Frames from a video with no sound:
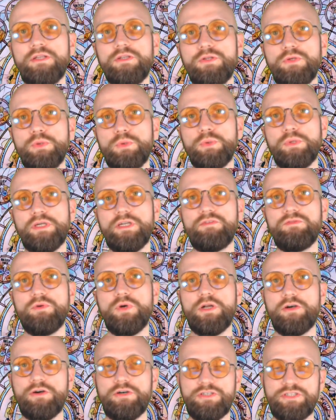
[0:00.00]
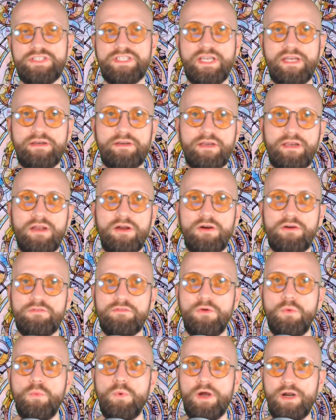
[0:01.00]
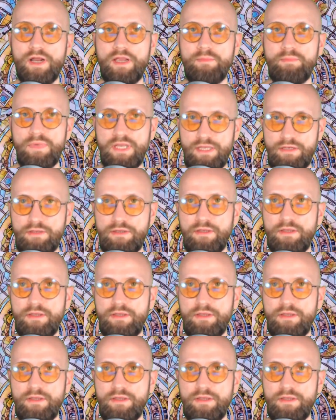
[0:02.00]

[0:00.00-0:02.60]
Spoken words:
to give you an understanding of what I mean.